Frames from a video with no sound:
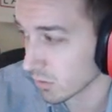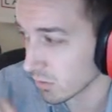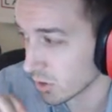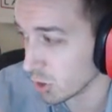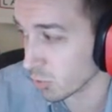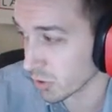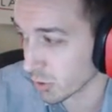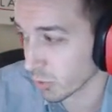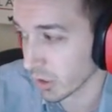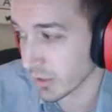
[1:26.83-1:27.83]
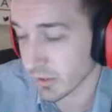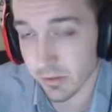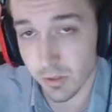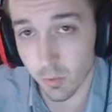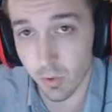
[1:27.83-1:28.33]
Super, super nice.
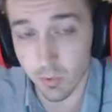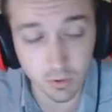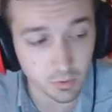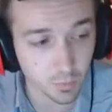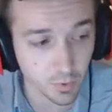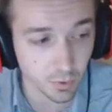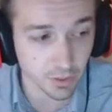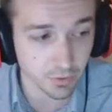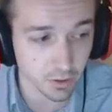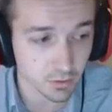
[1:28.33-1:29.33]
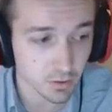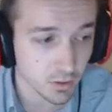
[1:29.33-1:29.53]
So we will we will get there.